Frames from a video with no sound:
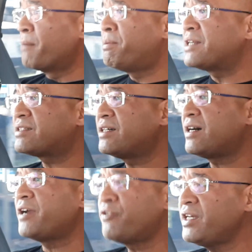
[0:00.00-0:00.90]
But
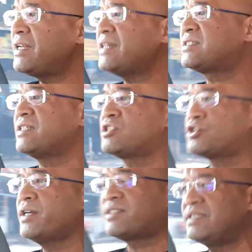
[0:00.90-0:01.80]
uh, I realized that
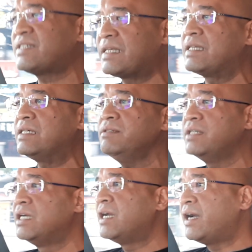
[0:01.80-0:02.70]
stress is a killer.
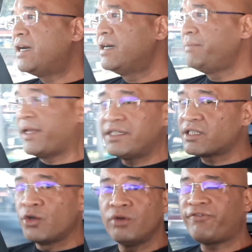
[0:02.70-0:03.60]
Um, and it's
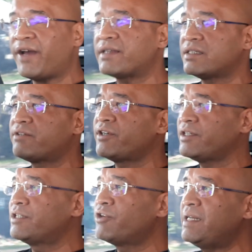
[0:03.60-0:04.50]
a known fact, it,
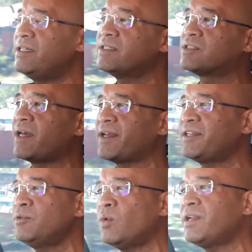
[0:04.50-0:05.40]
it really is. And
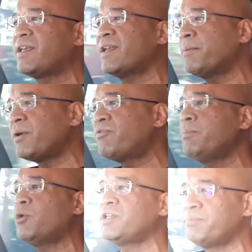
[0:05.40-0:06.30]
I didn't want to get up every
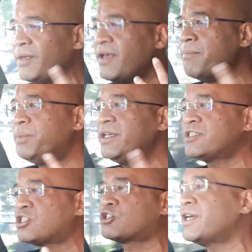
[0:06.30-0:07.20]
morning
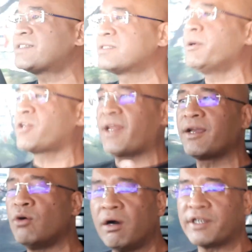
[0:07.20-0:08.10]
being stressed about, can
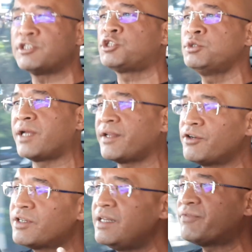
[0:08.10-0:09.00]
I go out and shoot? Are
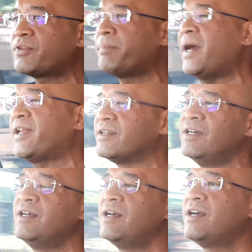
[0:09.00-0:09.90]
they going to lift the ban?
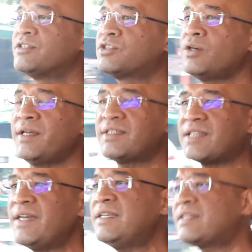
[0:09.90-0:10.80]
So I
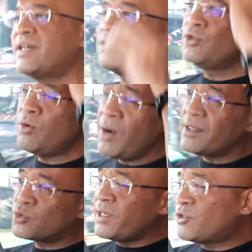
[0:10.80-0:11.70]
decided that, you know
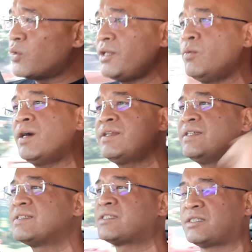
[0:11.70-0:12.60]
what, twenty twenty-one
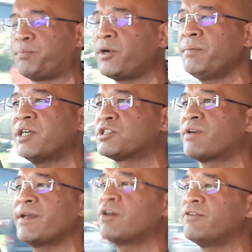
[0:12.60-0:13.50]
is pretty much a
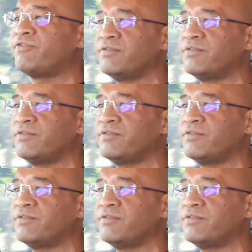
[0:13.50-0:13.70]
write-off.